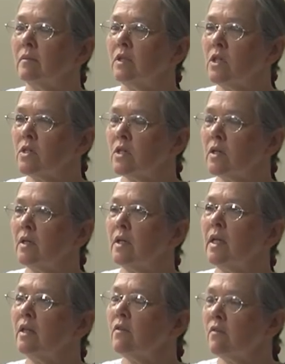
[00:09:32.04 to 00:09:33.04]
just
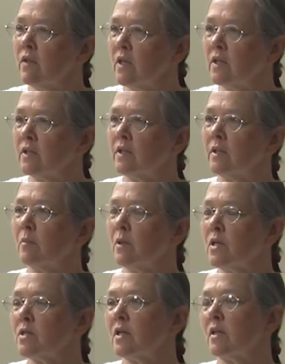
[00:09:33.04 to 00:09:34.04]
in the field,
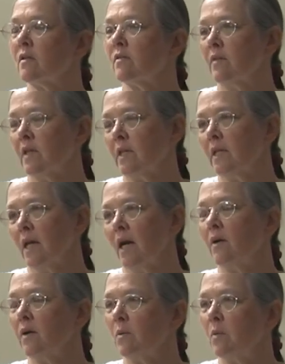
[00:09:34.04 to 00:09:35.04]
implicit in the field
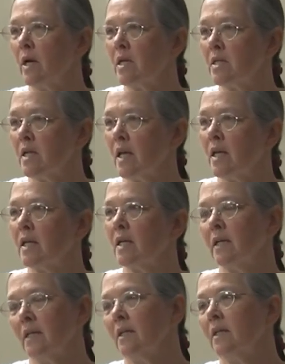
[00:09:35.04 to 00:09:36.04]
now in ways that
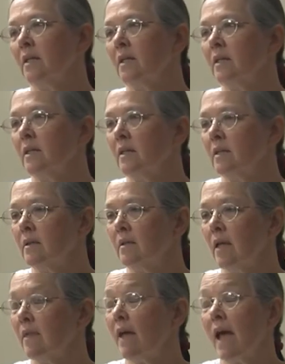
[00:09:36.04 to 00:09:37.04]

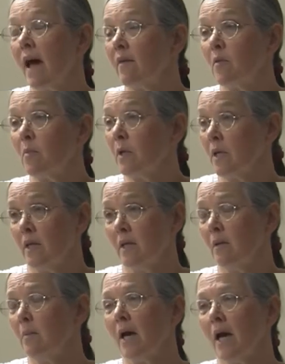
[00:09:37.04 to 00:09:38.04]
they haven't been
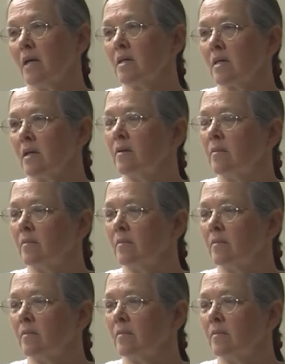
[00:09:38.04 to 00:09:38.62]
in the past.